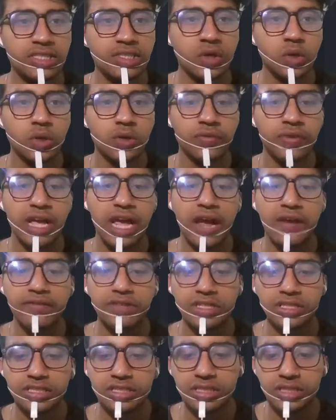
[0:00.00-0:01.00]
this code we
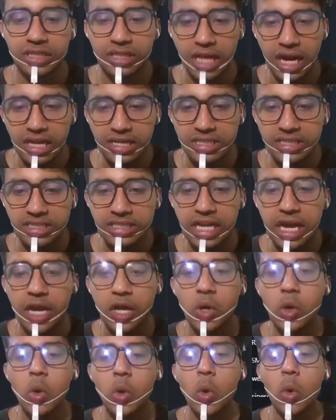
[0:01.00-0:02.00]
have just
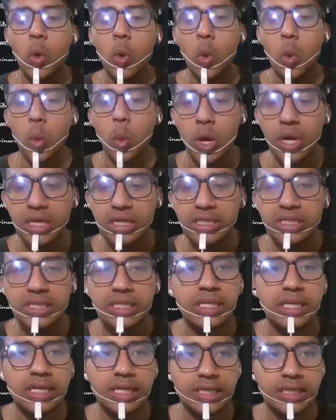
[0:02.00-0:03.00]
understand what
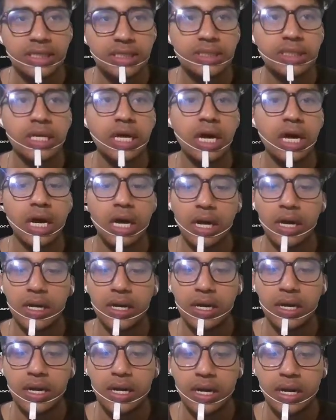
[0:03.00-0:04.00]
is uh